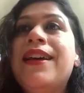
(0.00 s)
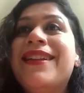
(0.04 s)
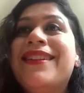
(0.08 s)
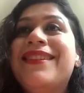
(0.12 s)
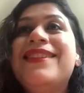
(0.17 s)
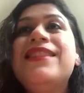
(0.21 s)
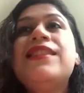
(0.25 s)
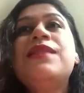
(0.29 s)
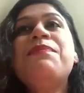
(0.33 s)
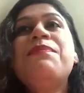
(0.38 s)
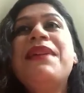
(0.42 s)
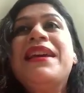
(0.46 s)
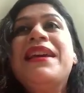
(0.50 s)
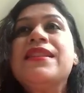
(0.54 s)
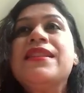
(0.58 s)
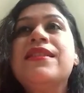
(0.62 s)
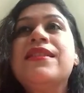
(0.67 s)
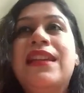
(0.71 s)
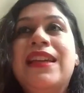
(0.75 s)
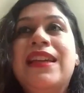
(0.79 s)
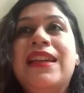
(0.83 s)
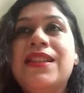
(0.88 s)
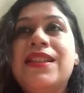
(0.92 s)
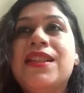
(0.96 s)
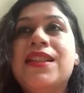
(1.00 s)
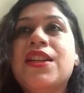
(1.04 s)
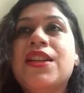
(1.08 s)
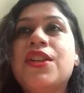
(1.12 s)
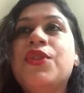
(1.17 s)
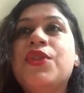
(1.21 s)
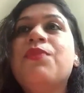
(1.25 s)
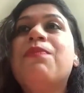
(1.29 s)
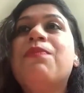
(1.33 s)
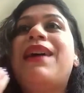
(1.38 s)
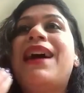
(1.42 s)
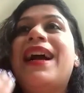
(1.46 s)
This makes it easier
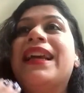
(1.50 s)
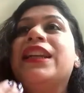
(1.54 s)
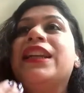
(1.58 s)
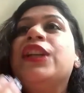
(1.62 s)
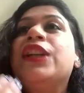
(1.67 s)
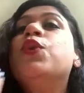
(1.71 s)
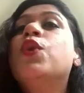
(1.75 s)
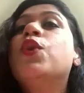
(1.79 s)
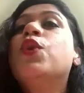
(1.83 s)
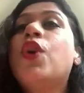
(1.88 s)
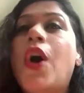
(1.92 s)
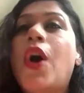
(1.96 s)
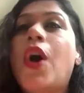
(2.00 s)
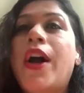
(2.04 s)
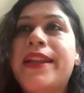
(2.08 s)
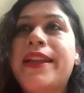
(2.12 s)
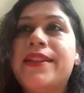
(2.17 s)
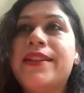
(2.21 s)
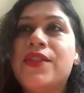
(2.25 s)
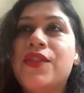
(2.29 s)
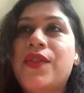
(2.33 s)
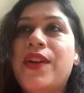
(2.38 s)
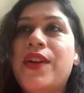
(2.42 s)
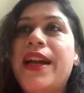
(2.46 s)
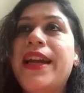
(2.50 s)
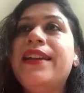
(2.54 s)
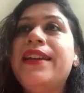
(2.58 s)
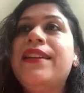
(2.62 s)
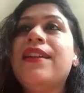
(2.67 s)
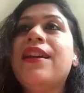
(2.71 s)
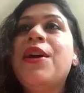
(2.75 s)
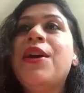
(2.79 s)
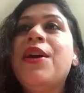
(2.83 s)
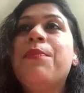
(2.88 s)
to mine new coins, right?